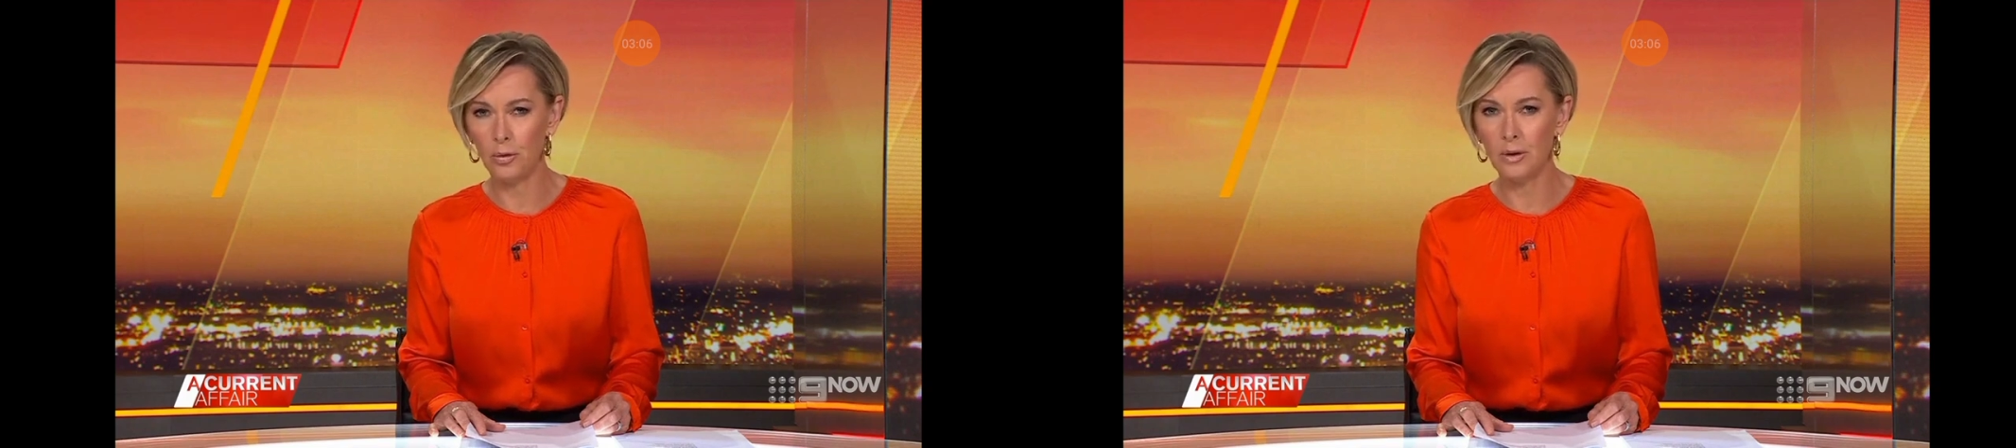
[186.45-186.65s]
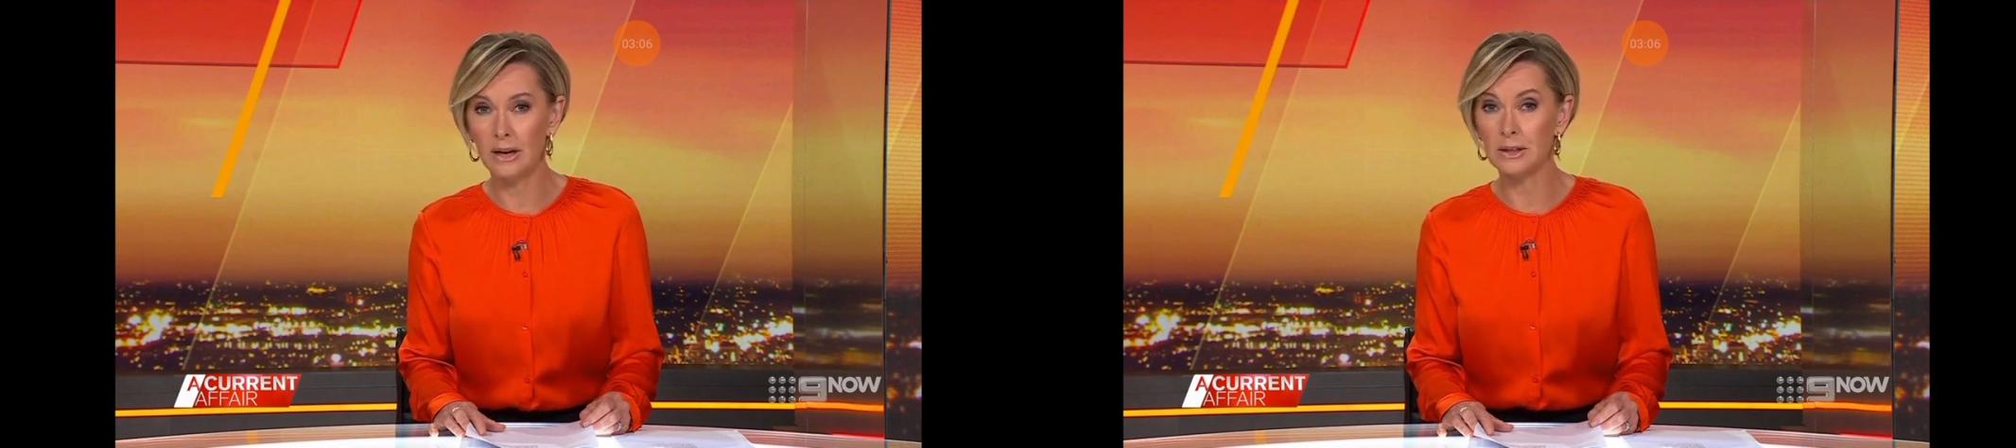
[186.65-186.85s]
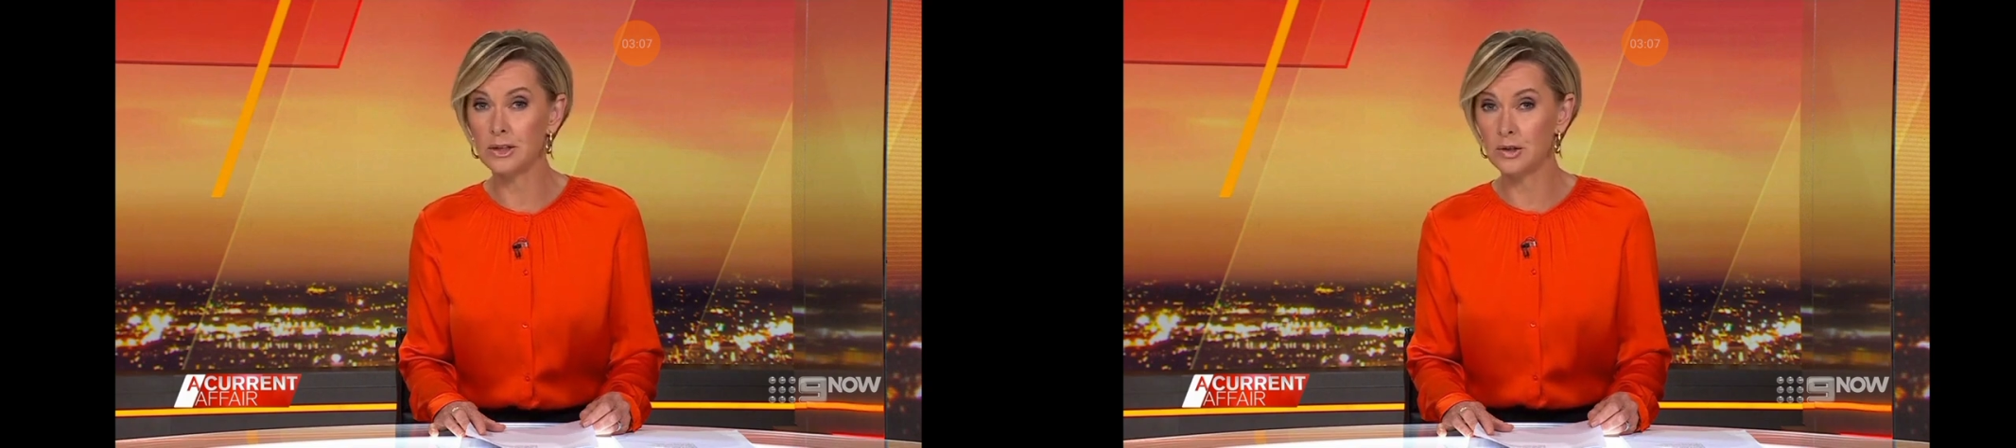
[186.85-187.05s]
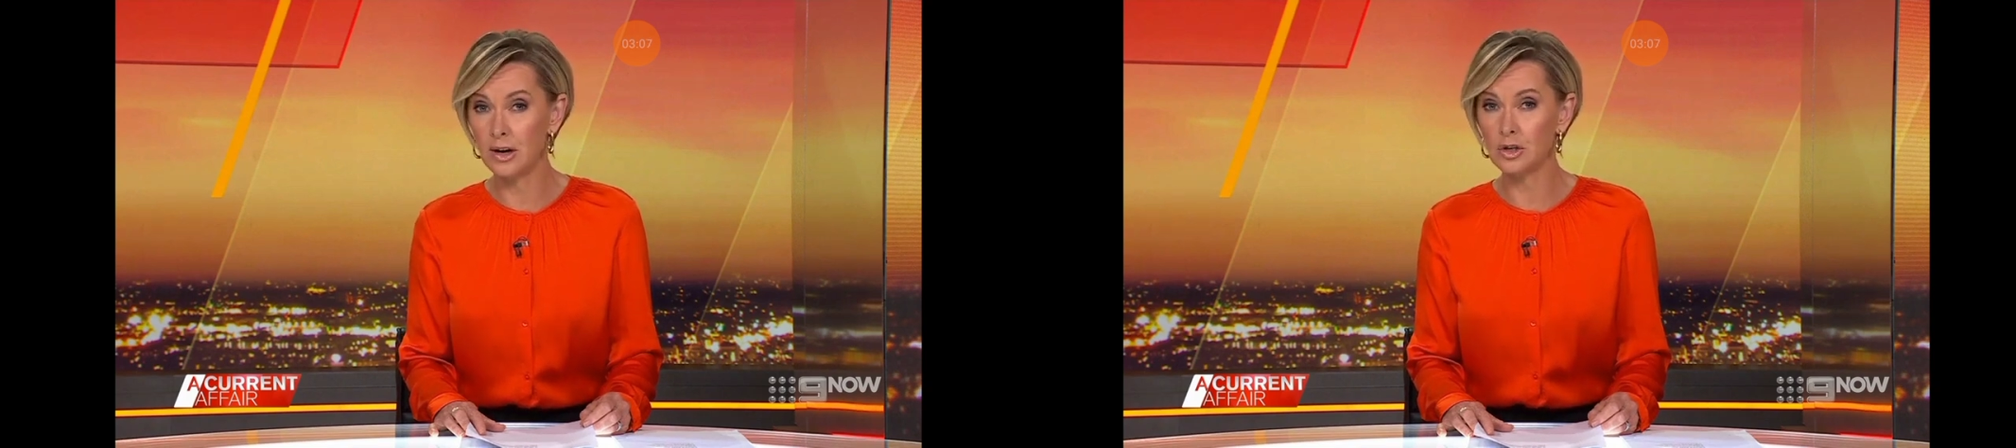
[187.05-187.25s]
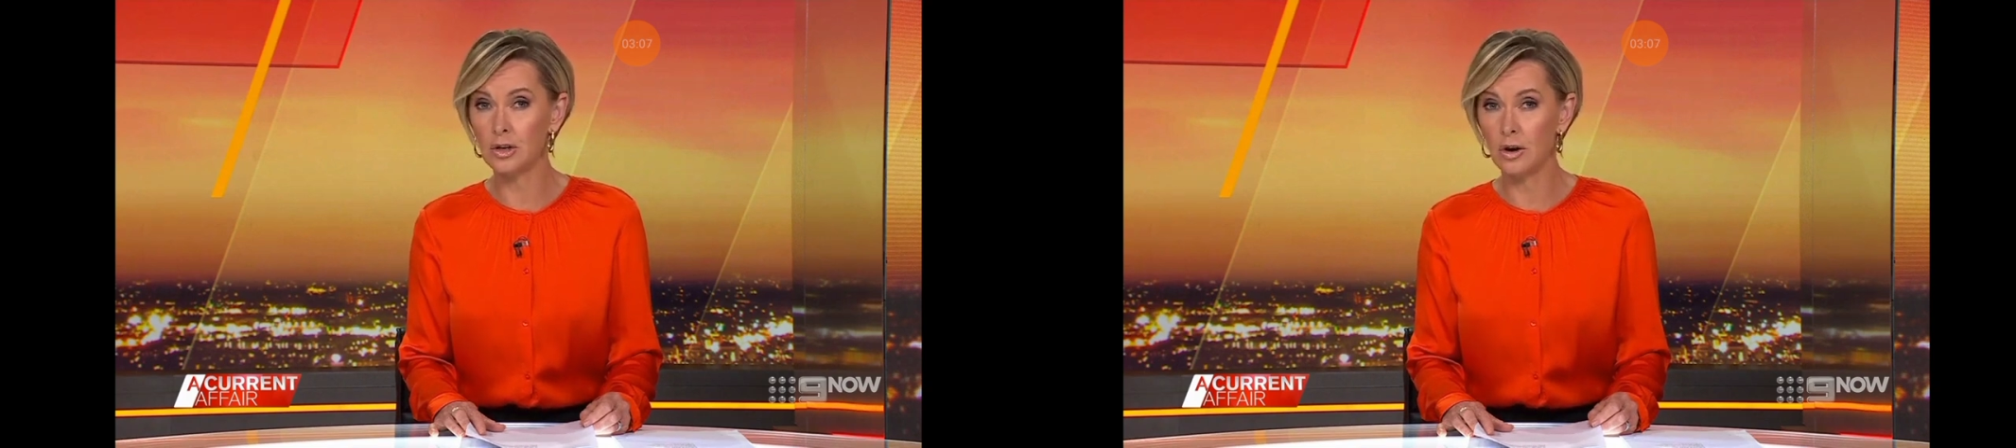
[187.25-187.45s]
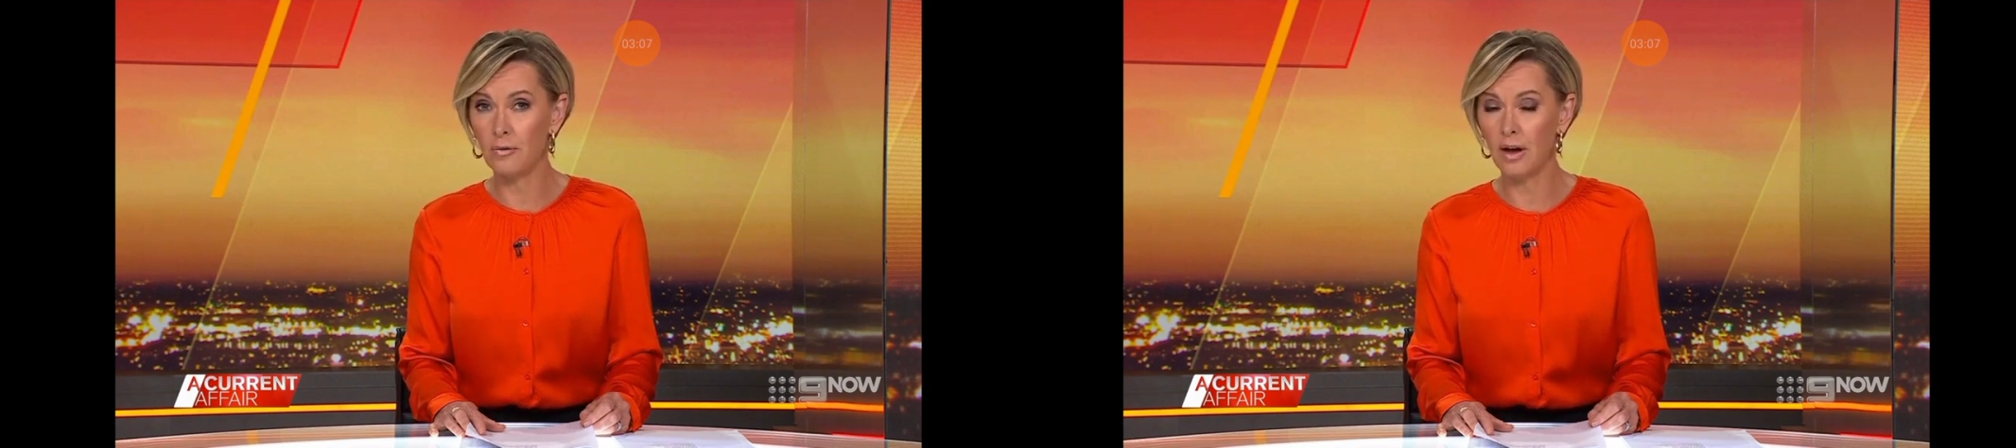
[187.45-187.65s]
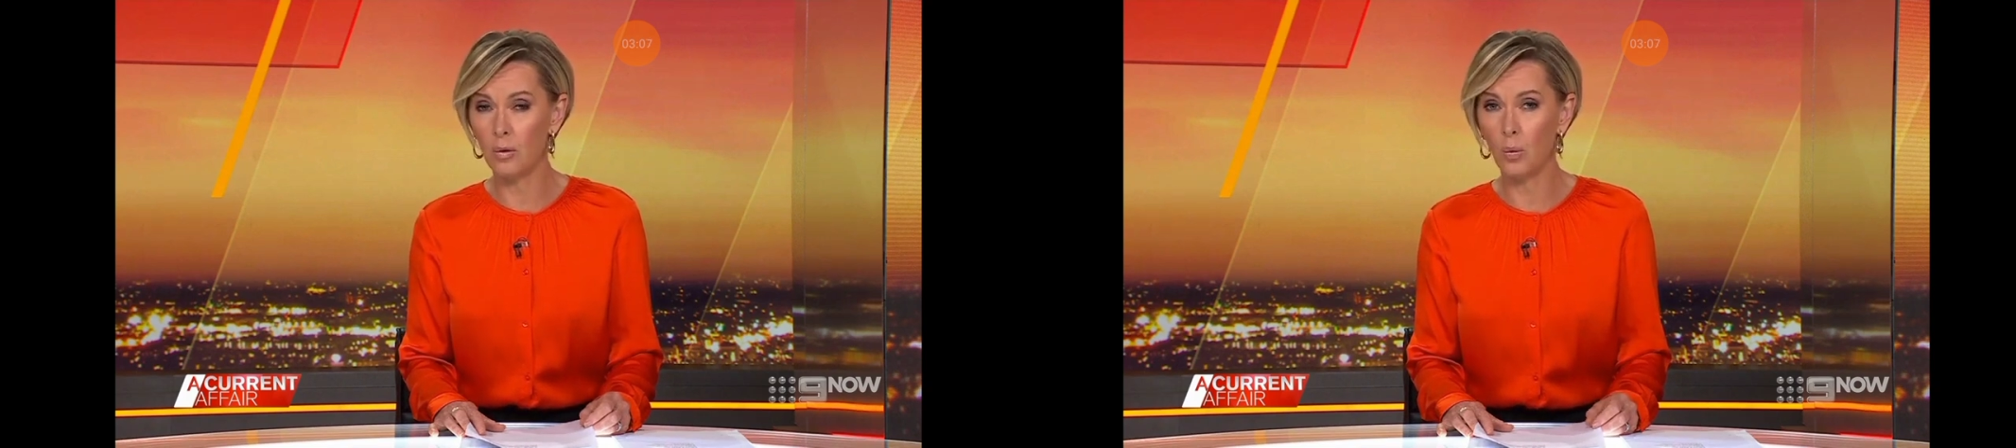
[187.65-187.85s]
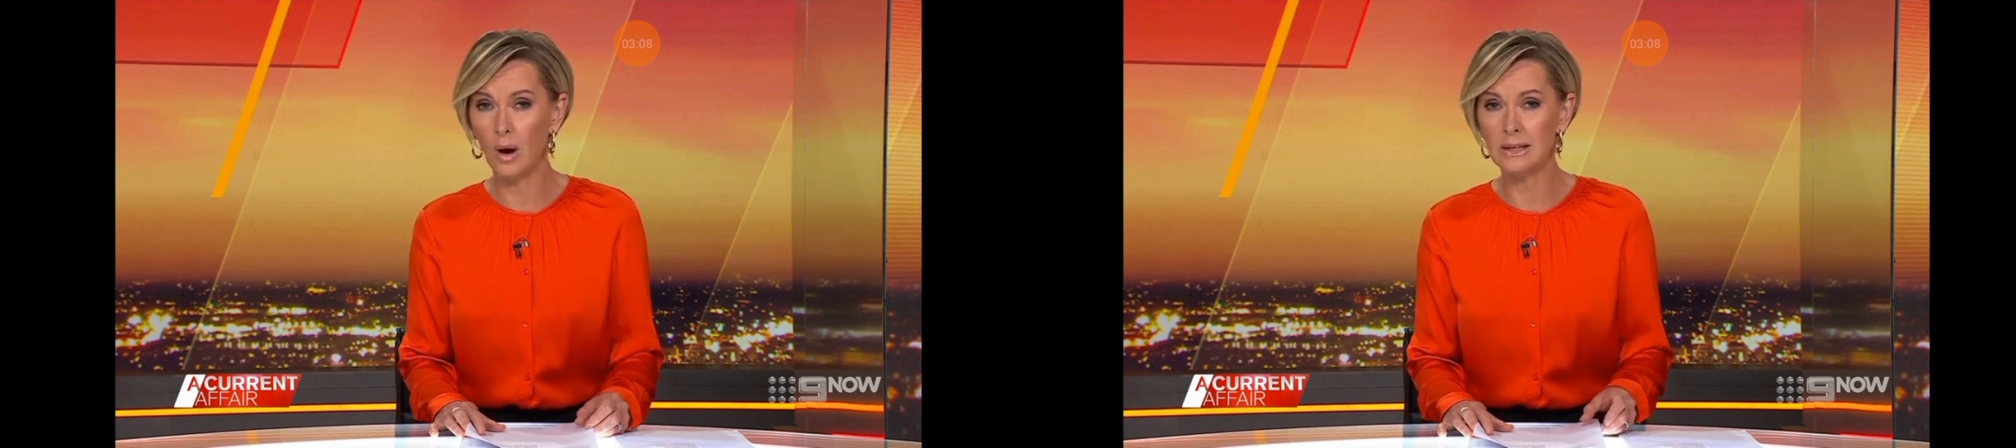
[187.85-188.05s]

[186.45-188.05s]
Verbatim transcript: construction of that waste